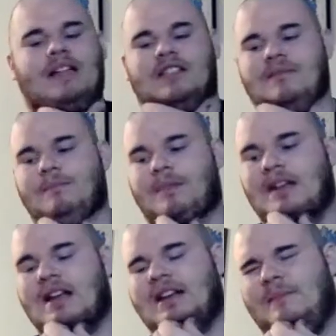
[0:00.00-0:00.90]

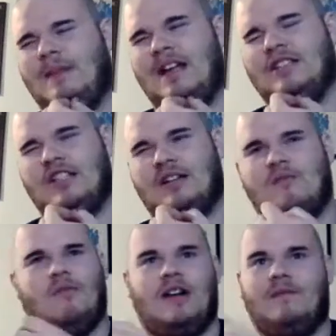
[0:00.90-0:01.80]
banana magic
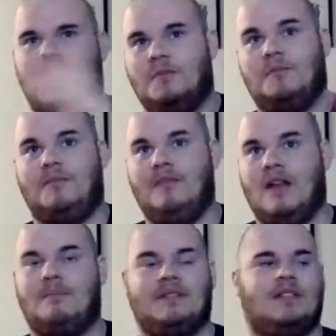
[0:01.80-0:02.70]
whatever
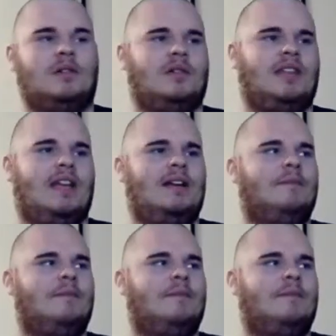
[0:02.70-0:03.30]
episode thing,